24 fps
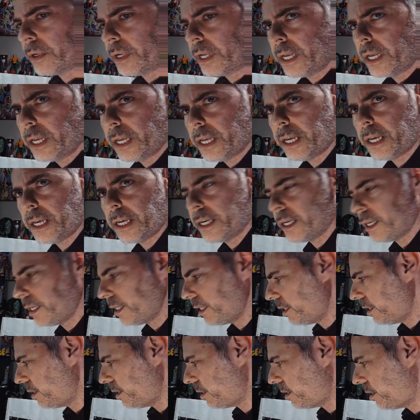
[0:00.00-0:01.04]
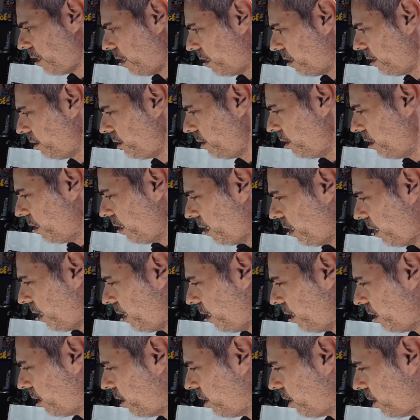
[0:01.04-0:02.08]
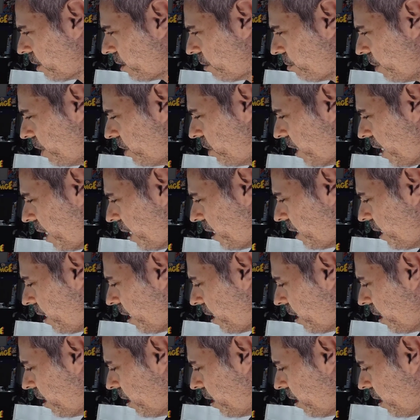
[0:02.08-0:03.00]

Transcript: He is done. He looks majestic.